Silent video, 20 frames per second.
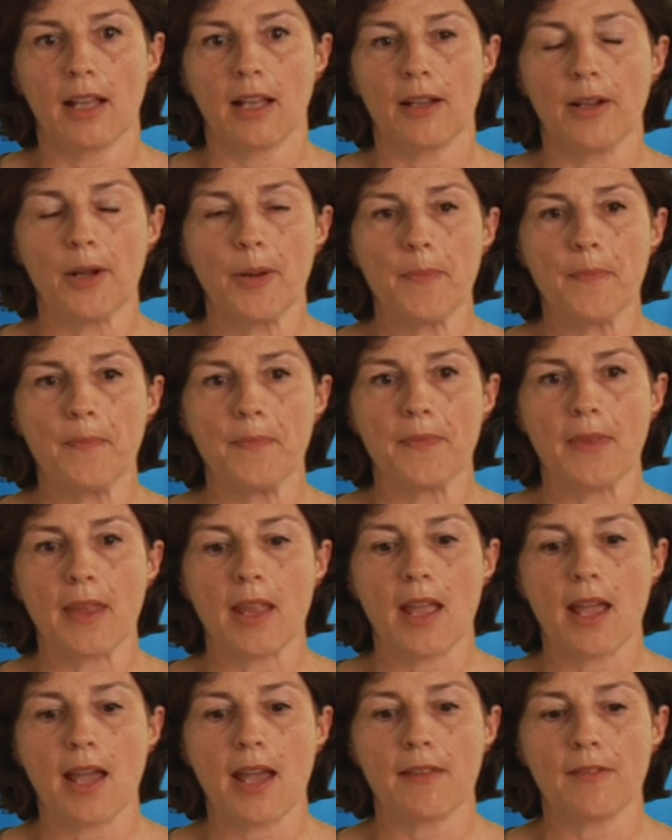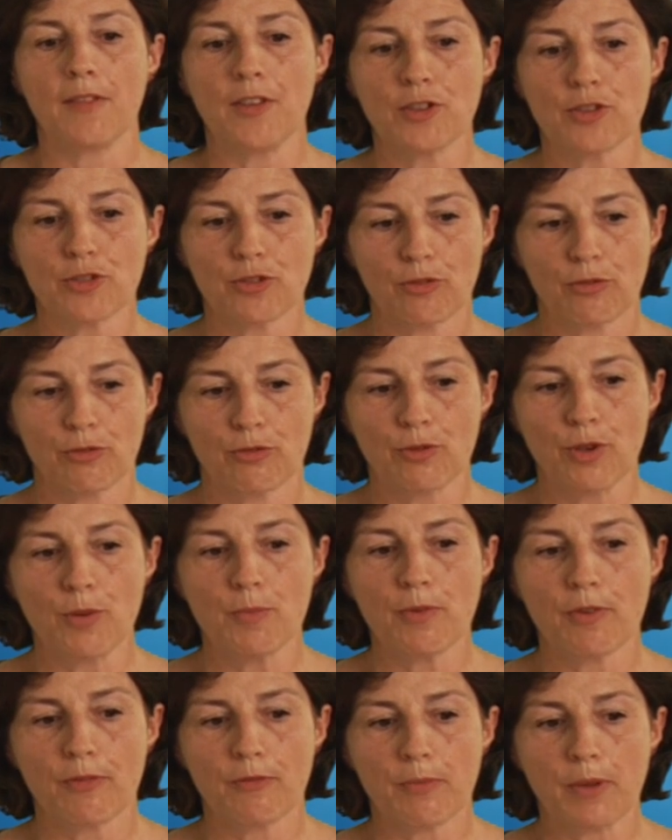And this
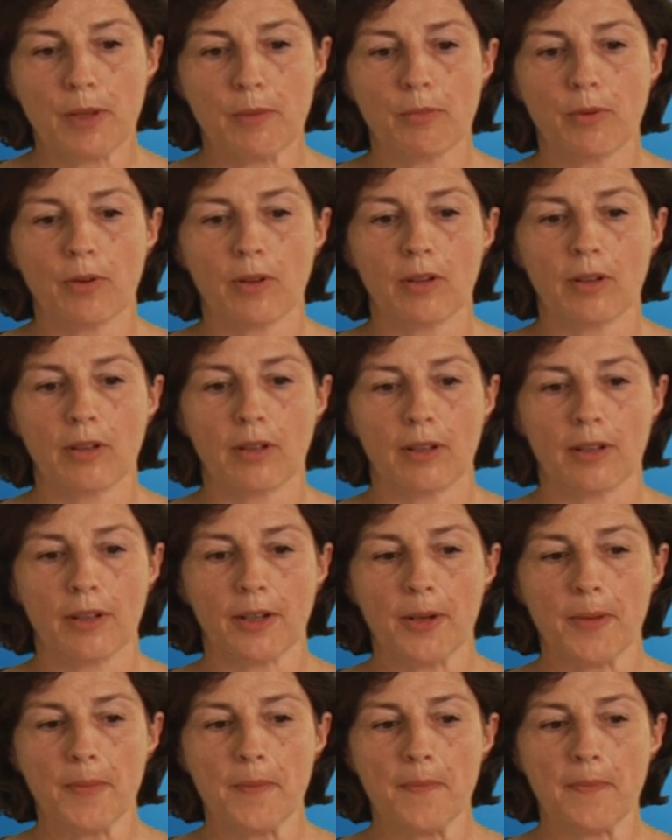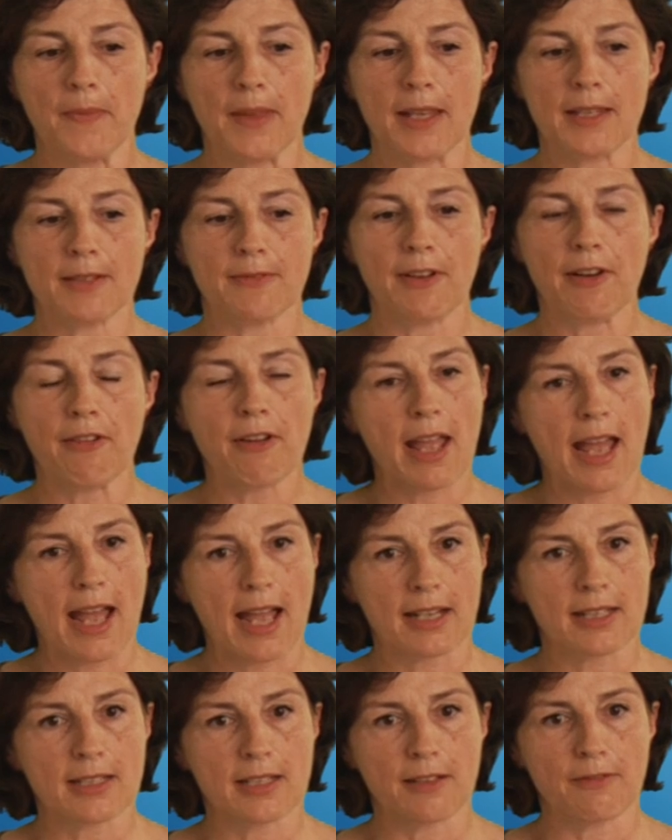group of people is very
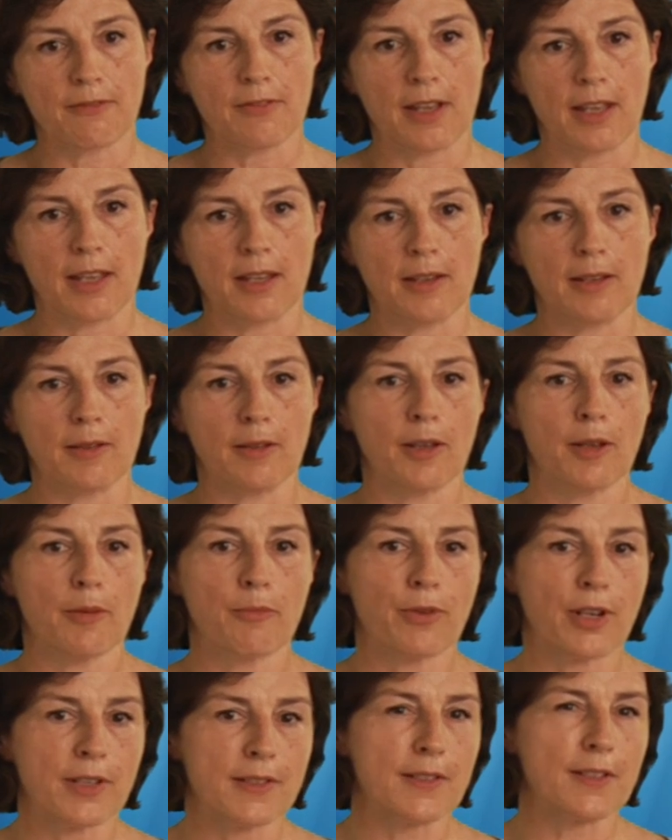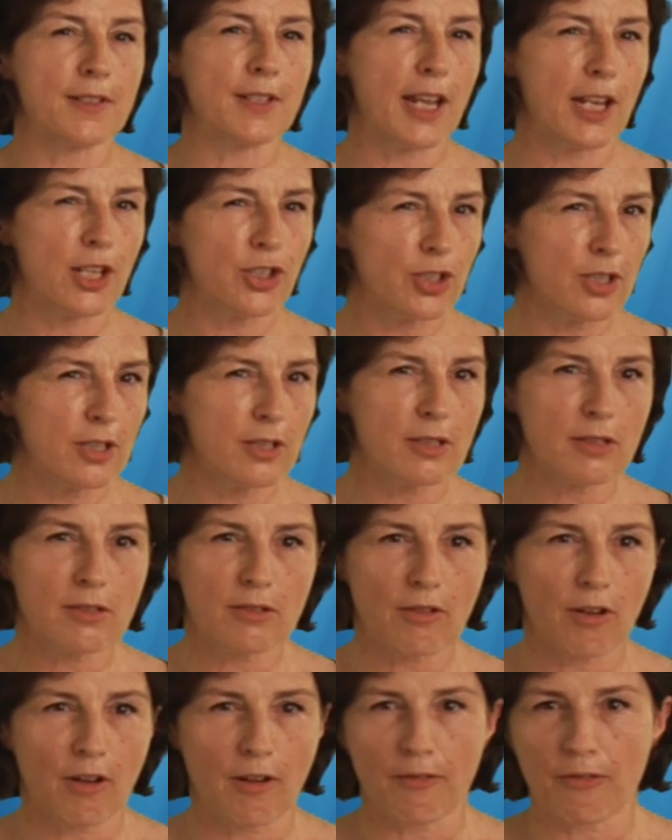active in
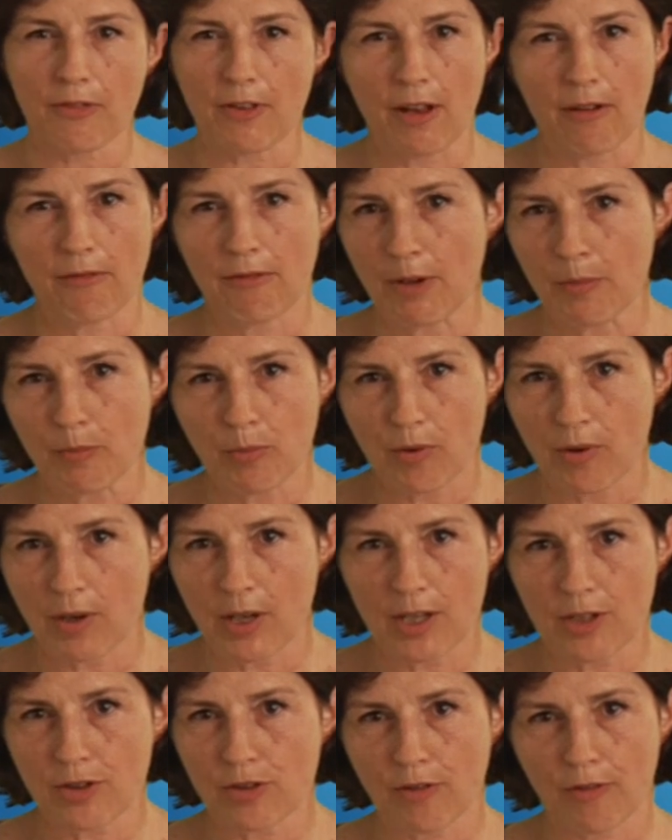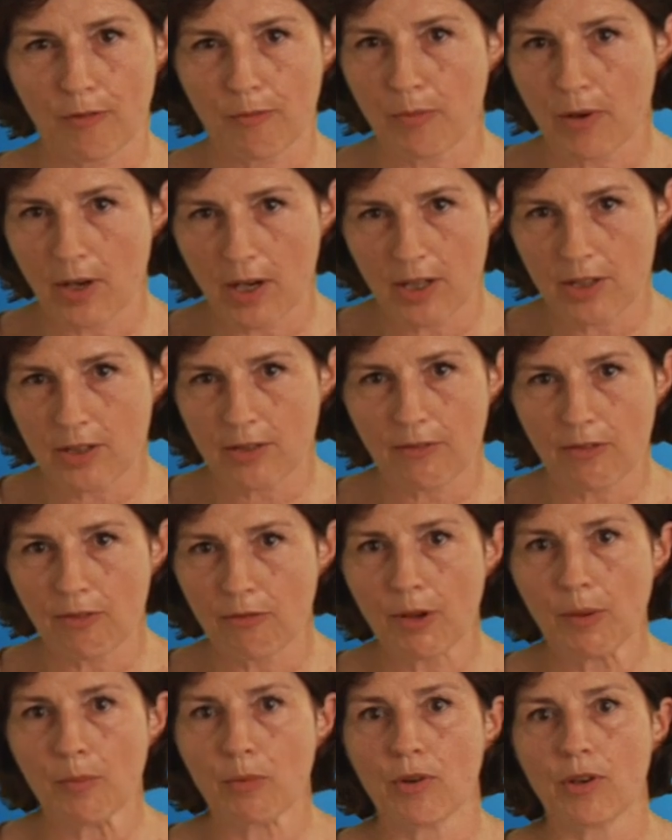presentations of their reports, of parts of the
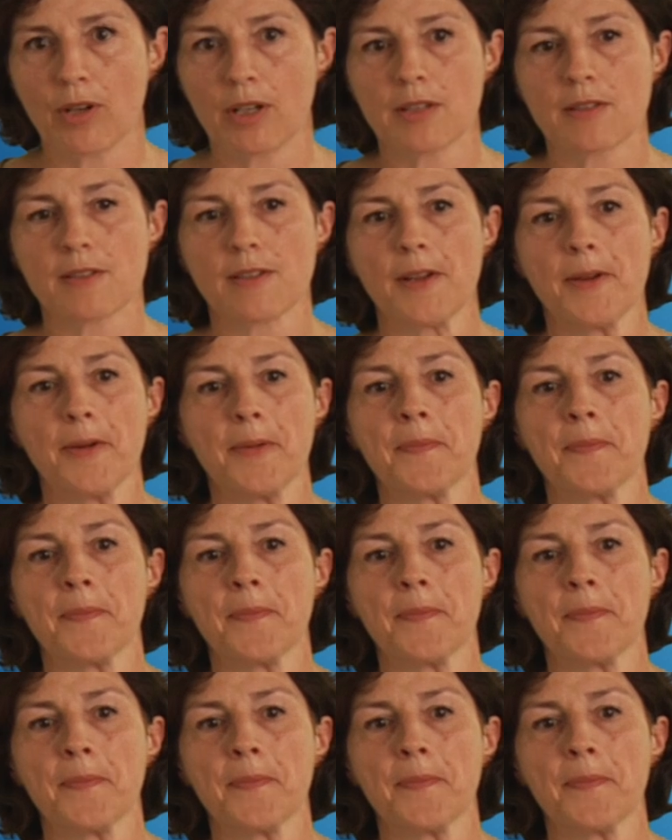reports,